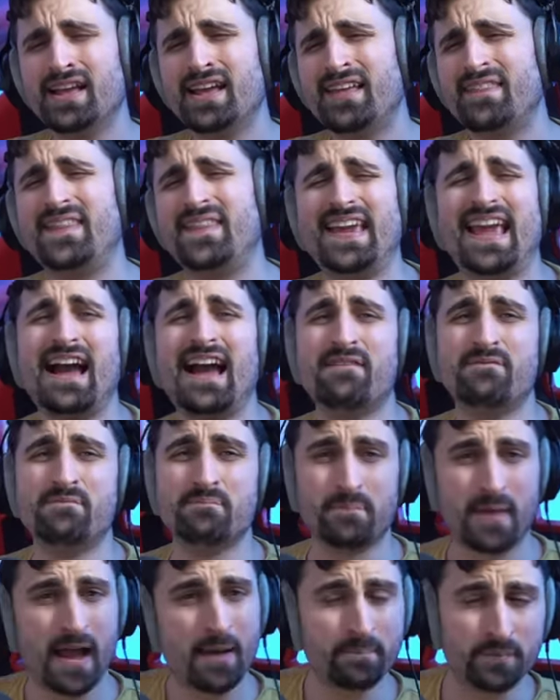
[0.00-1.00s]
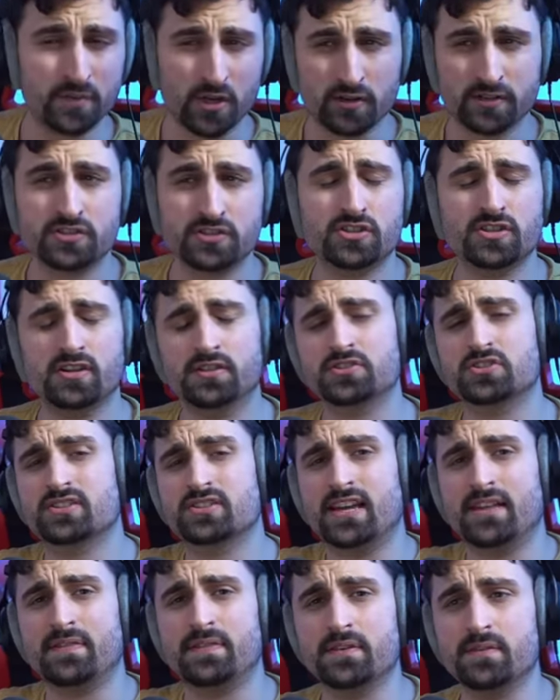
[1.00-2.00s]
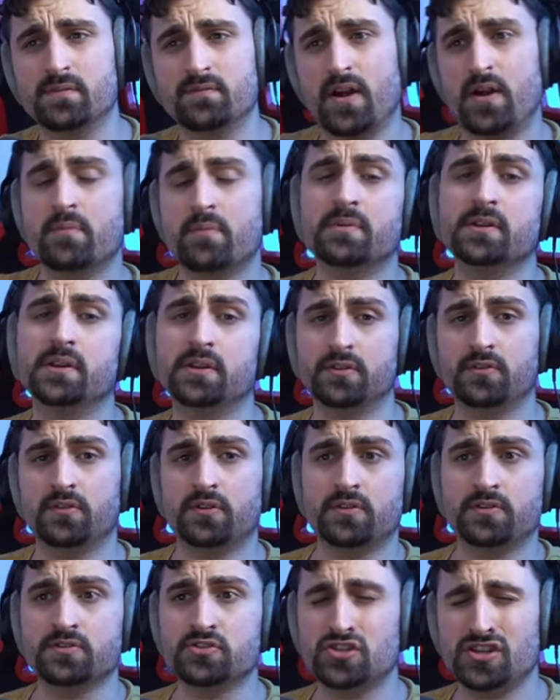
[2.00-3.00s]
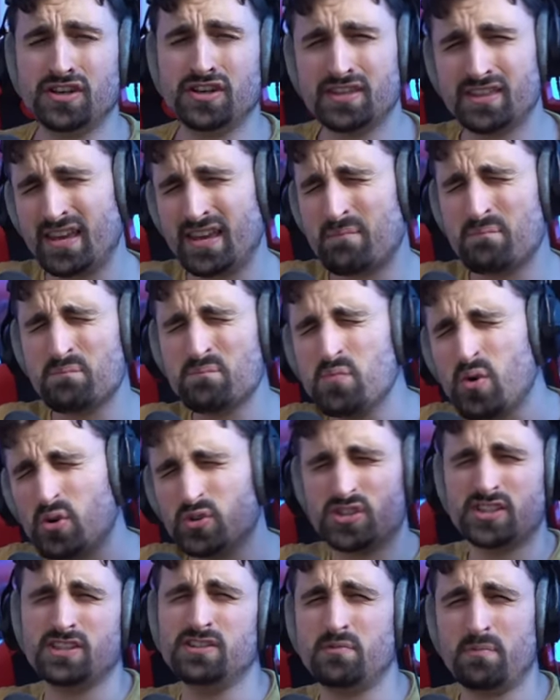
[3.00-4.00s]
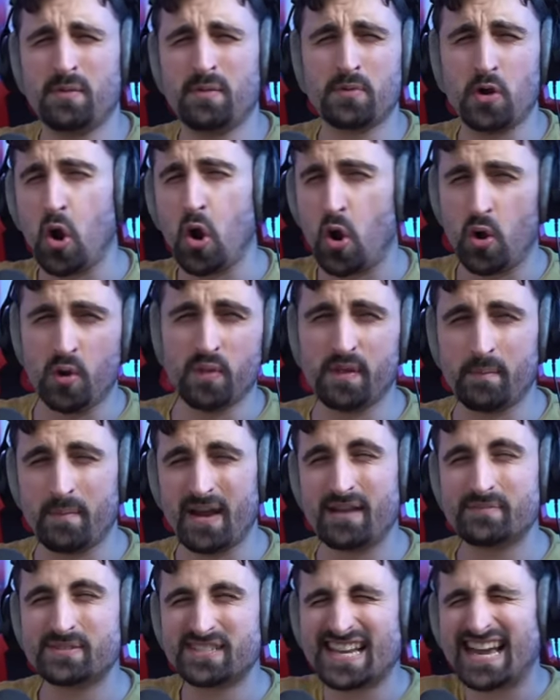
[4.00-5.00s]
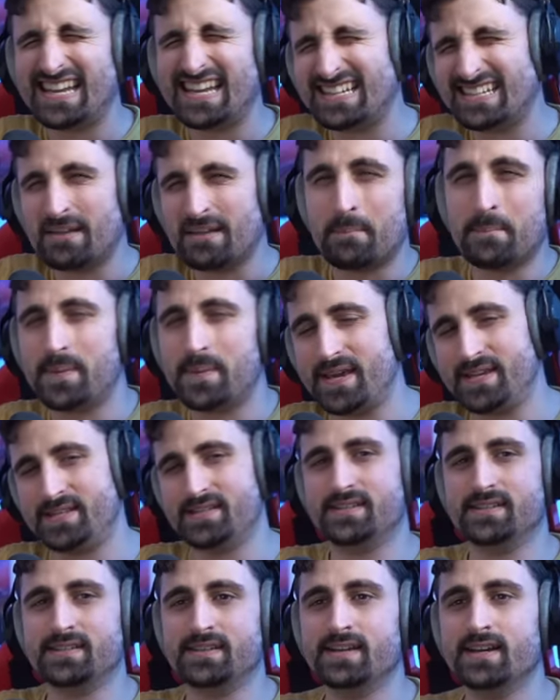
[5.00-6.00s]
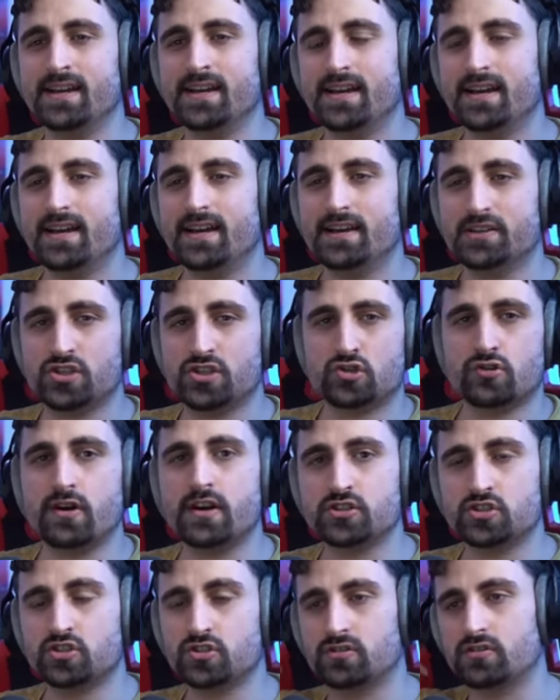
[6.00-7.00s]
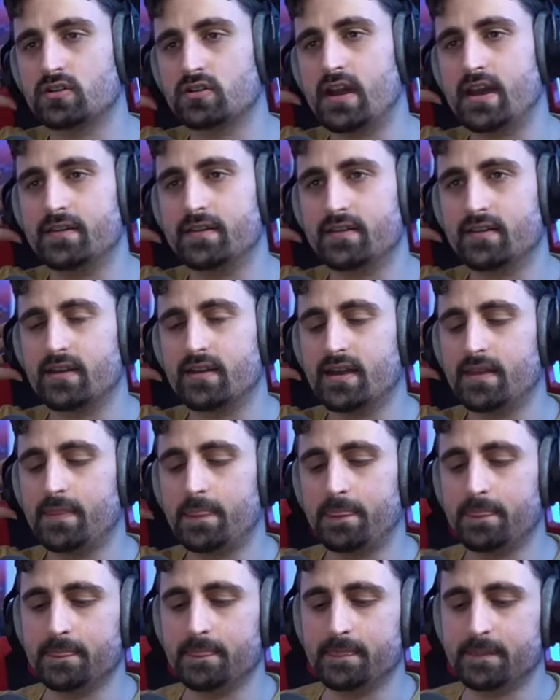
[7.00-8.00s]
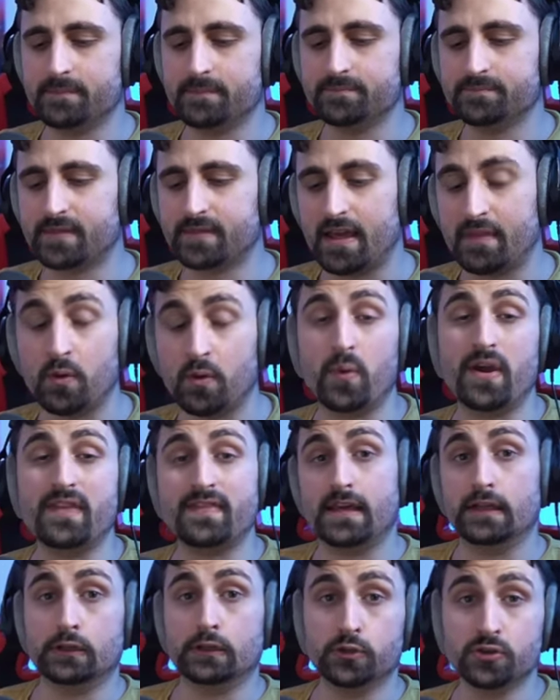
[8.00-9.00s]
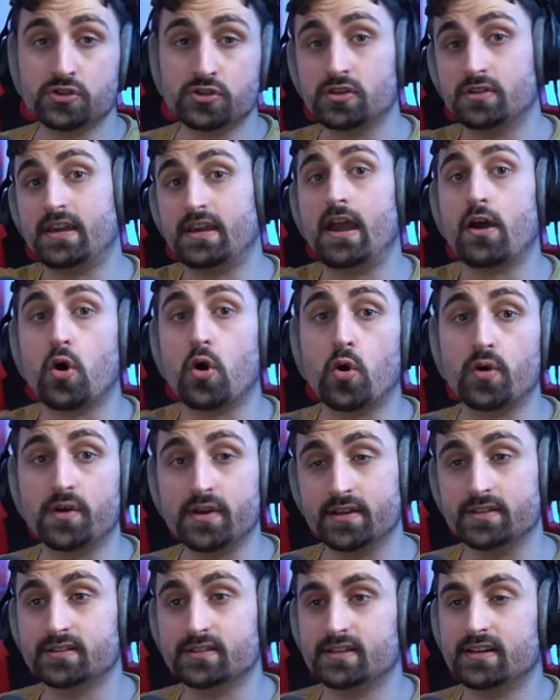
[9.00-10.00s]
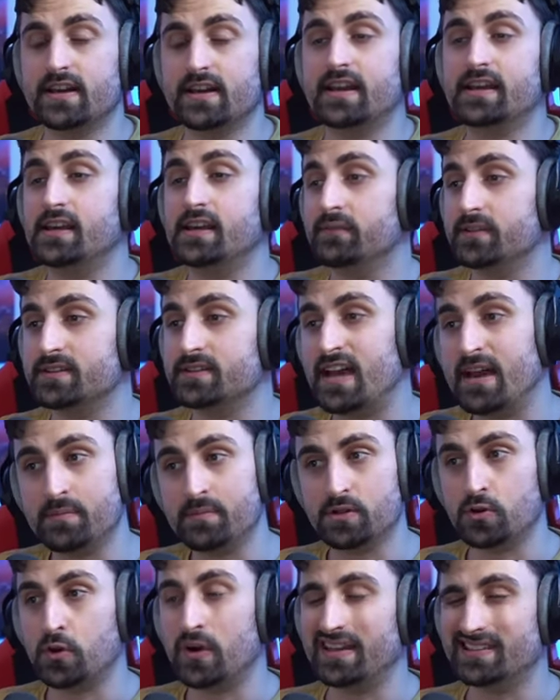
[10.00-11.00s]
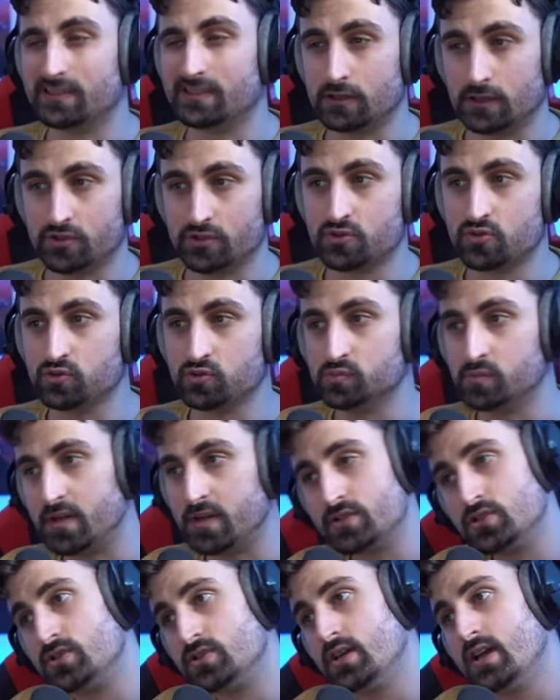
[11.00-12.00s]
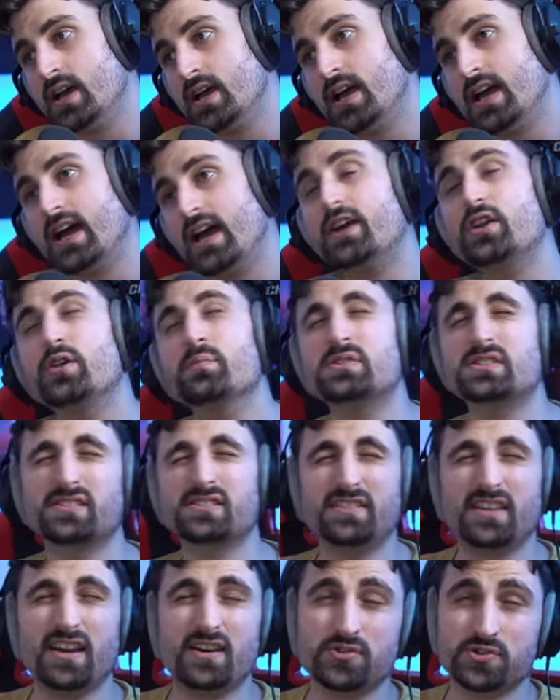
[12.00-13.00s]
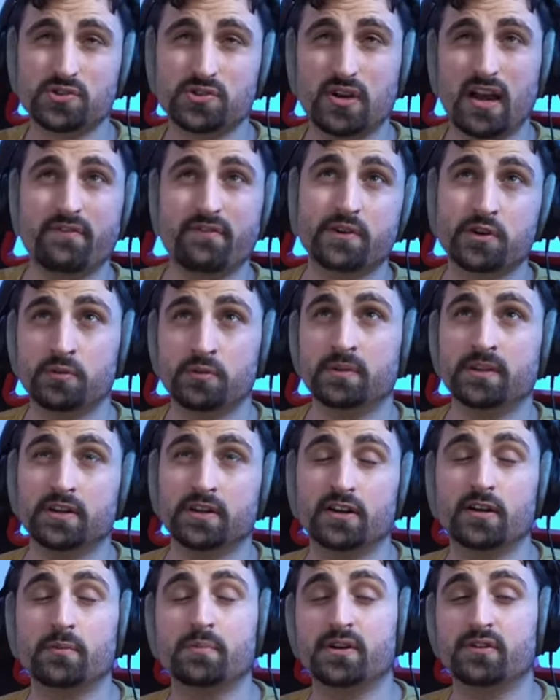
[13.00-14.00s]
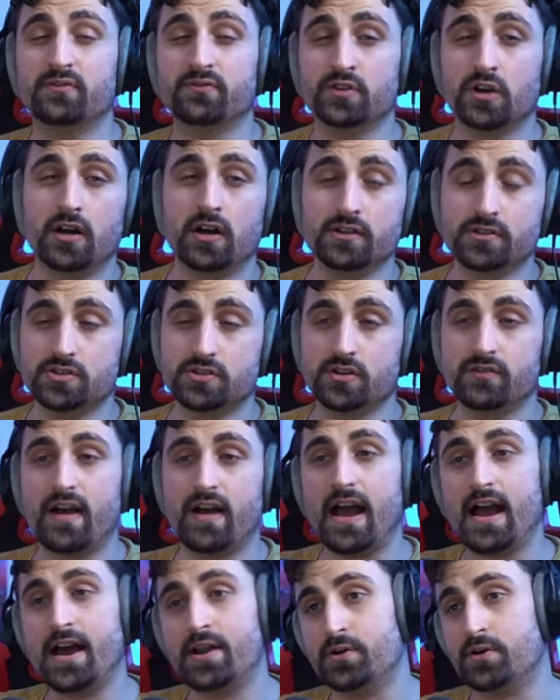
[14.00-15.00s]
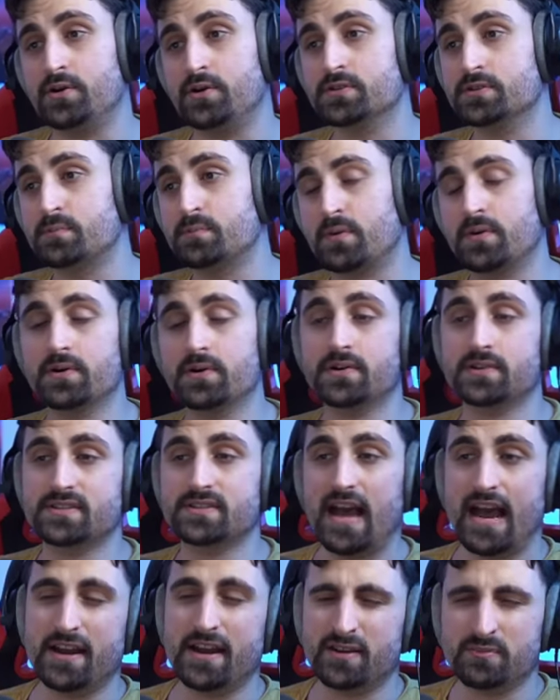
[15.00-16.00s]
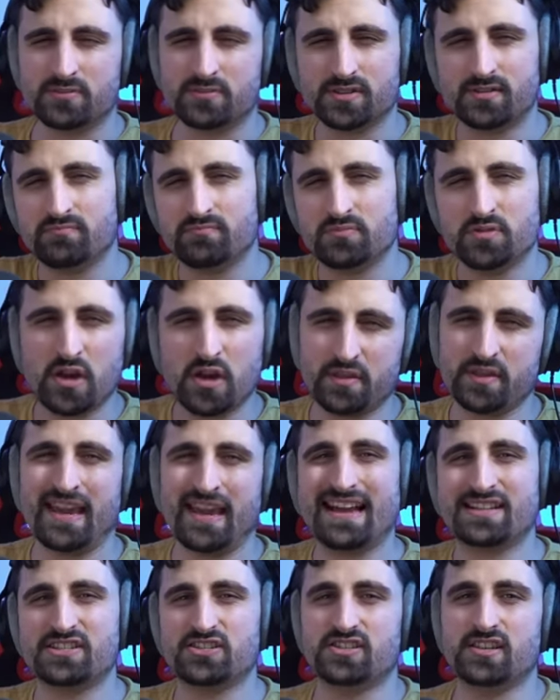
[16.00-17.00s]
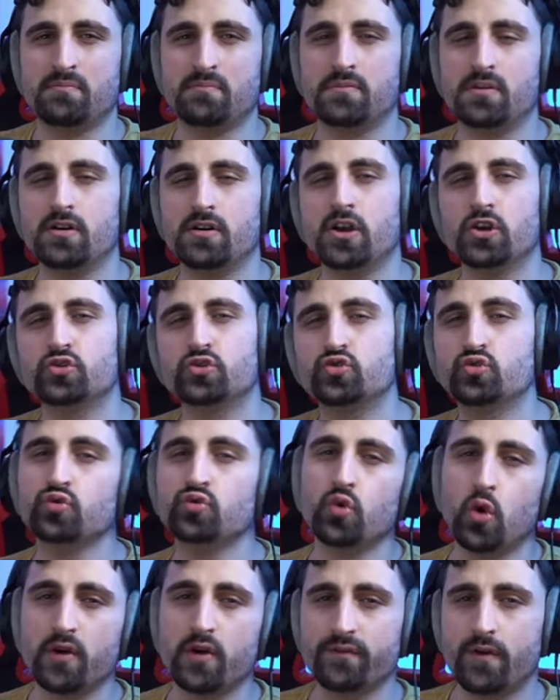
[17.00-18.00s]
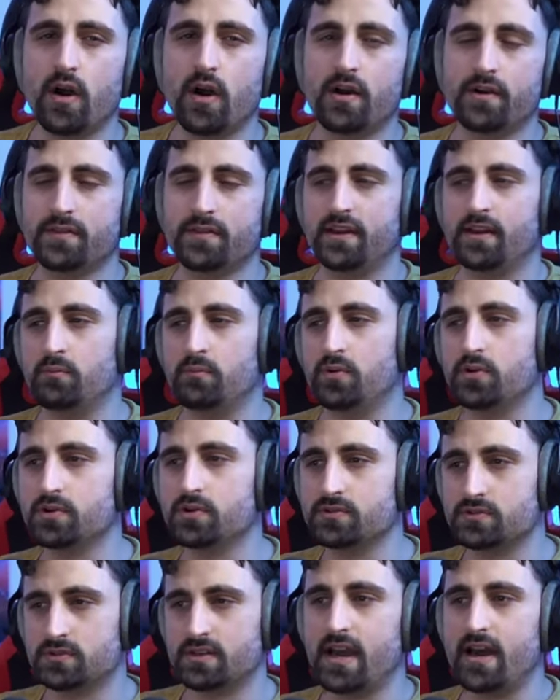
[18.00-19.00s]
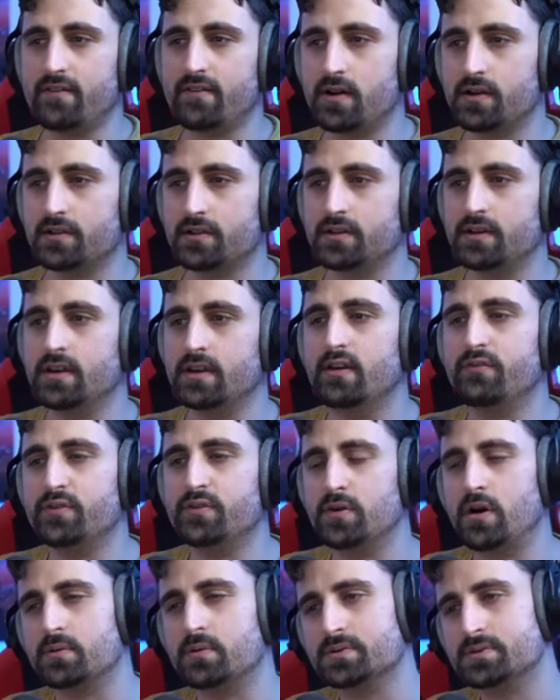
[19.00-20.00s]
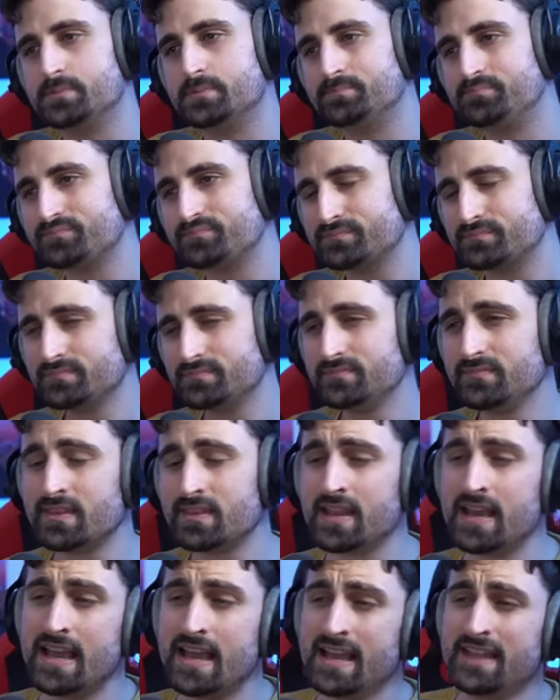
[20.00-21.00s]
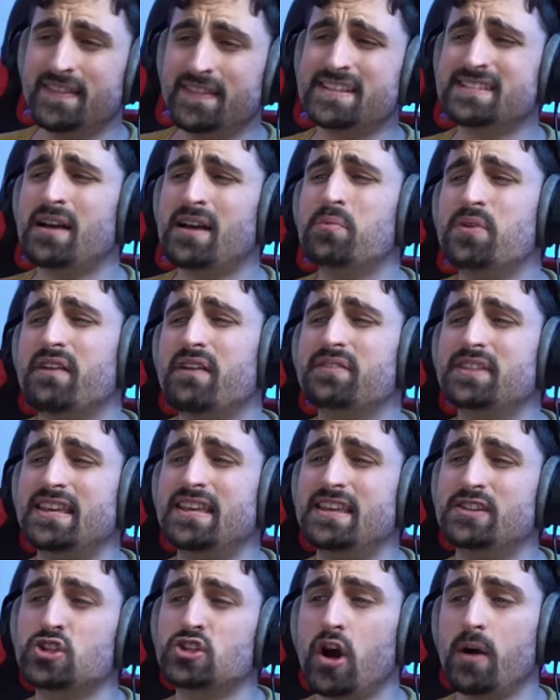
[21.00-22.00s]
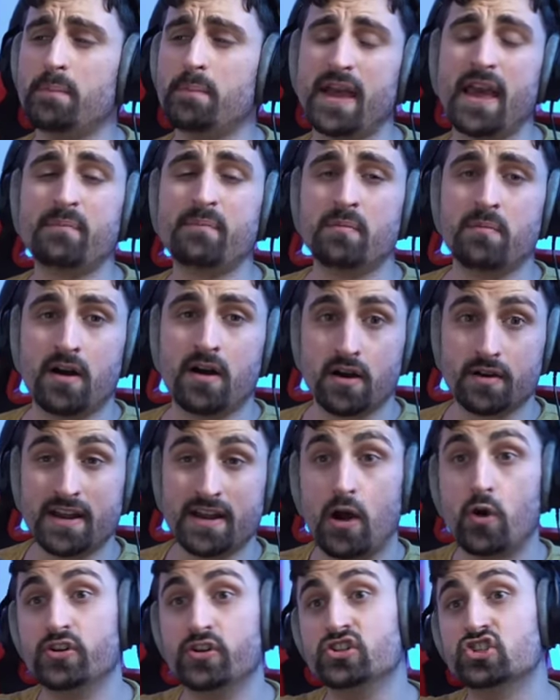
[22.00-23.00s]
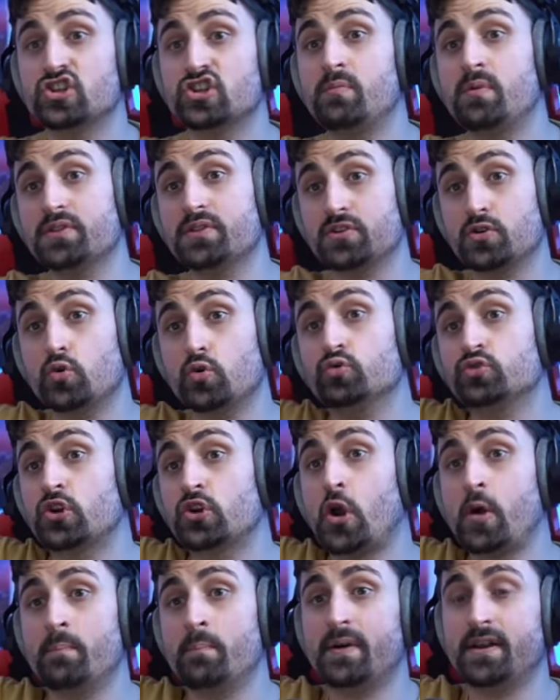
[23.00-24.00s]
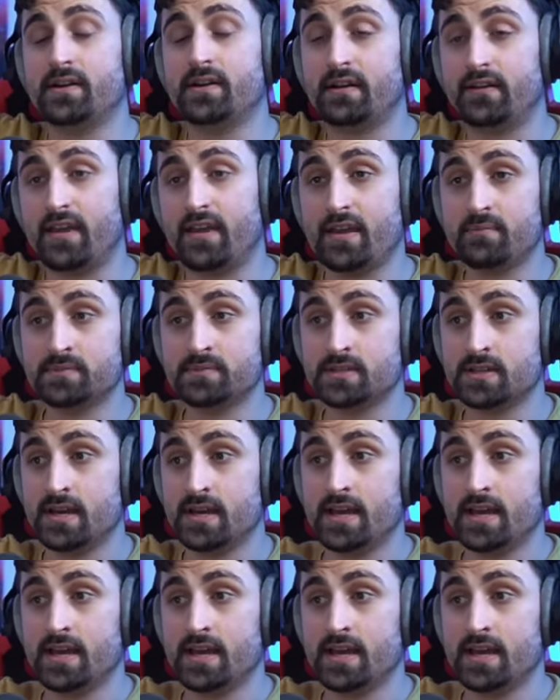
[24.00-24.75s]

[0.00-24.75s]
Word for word: they have map knowledge they understand the variability of the rng they mostly remember all the maps and the basic uh, structure and, and and the way they look so they are oriented at any given time they don't get lost too much and obviously they also have accumulated a bit of knowledge of add-ons perks items nothing catches them too off guard anymore because they have out of the a few hours Next up, we have the top MMR. Now, in some other ultra competitive games,